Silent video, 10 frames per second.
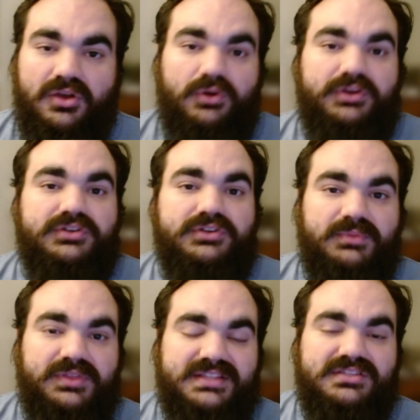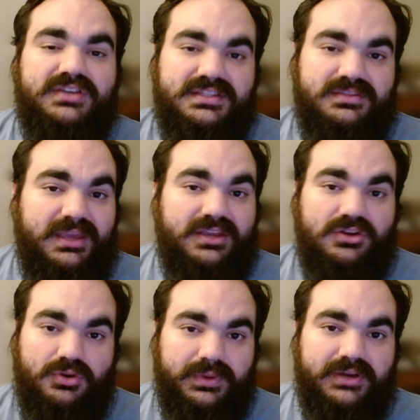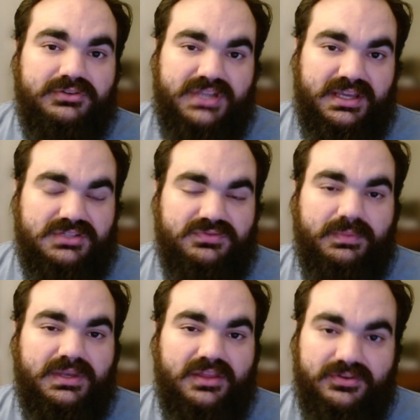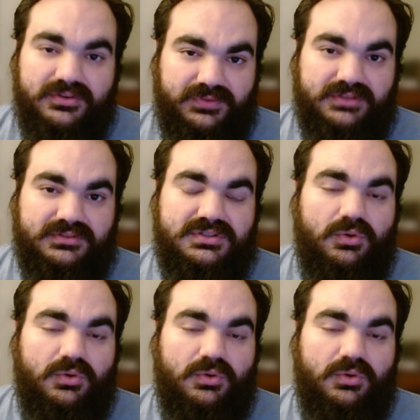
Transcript: or you're someone that's looking to make a career change from another field,